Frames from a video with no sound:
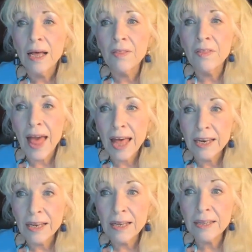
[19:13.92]

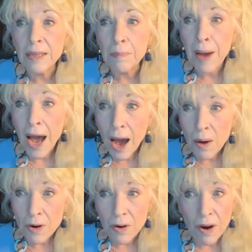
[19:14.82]
That the
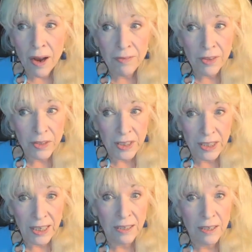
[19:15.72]
power of their
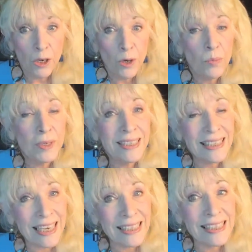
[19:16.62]
sin was
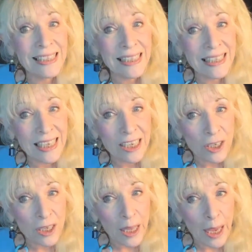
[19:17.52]
Satan's
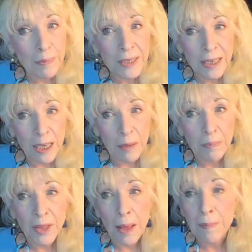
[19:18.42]
legal claim to
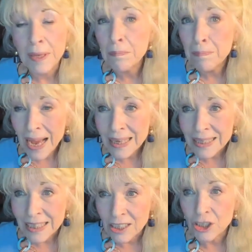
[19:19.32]
keep them in
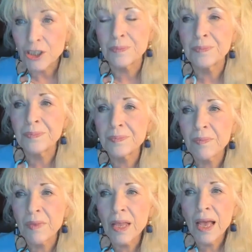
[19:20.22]
bondage.
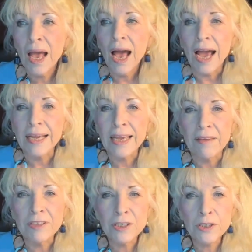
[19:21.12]
I
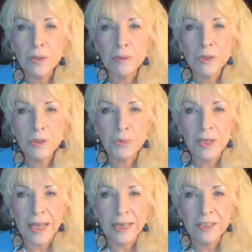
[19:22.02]
gave the scriptures
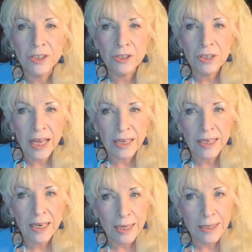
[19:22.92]
related to that
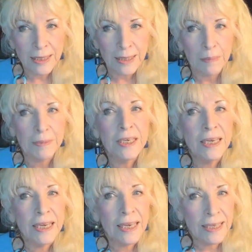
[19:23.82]
concept
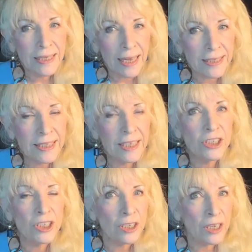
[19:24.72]
in that
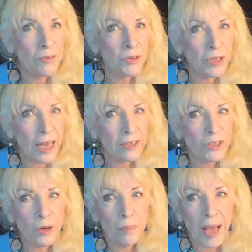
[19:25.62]
teaching. If you'd like
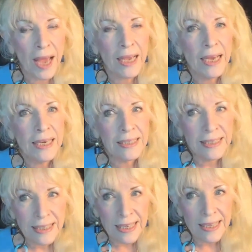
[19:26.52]
to go back and
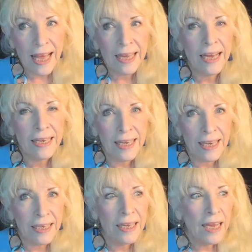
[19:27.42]
see that
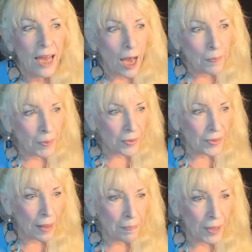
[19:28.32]
again, I'll put
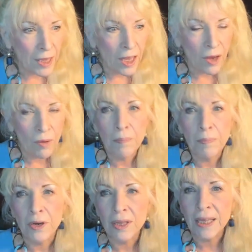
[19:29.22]
that below. I'll
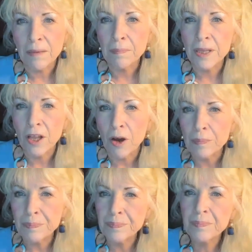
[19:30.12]
put a link
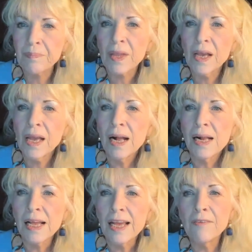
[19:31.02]
below
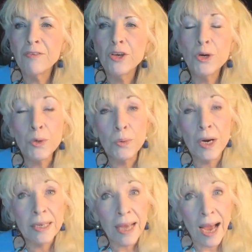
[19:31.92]
if you
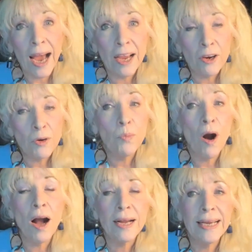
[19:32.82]
and I are
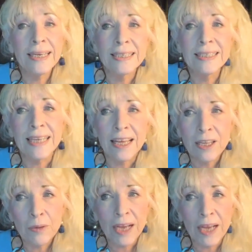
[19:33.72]
walking in
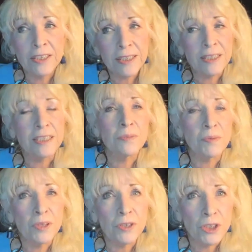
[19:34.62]
daily righteousness
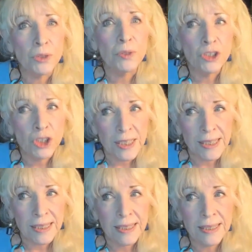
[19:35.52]
with Yeshua
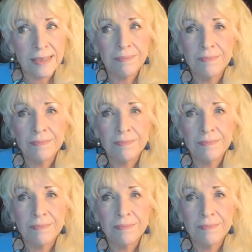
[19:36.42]
Jesus.